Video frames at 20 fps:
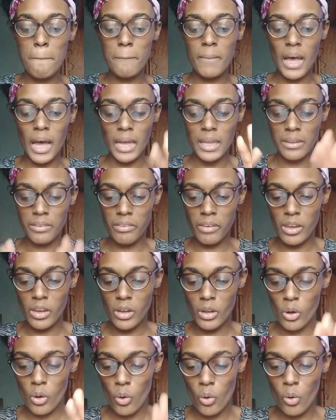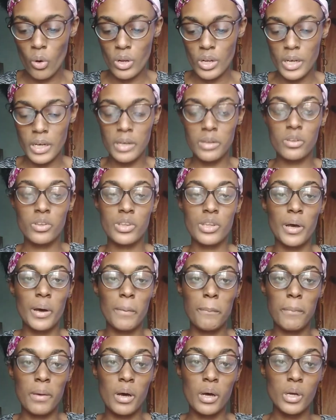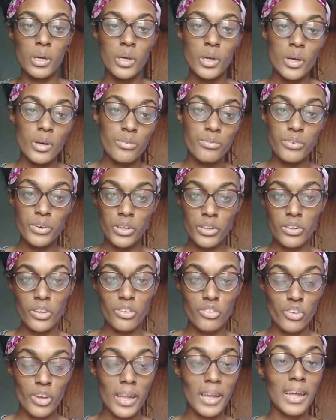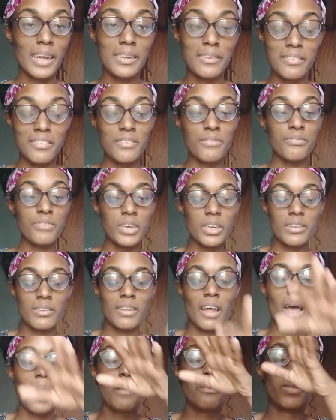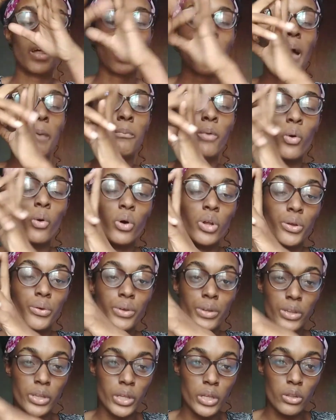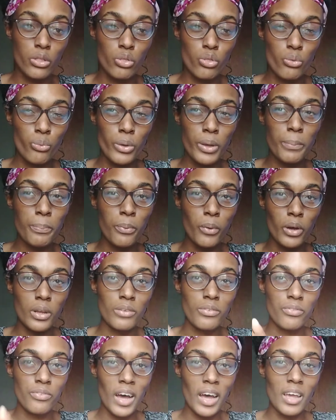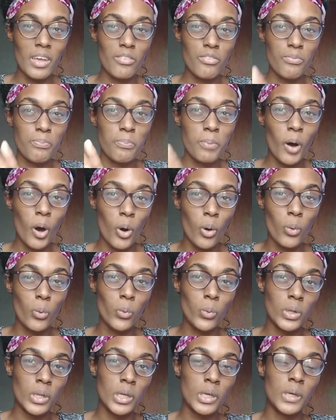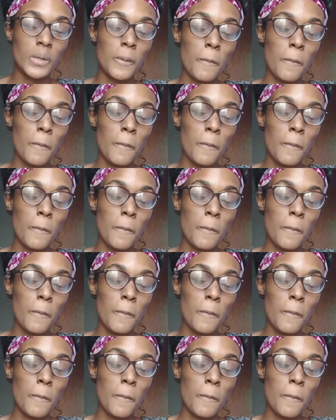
I did order some VERSAGEL, and it's the first time that I'm ordering the 3.5 pound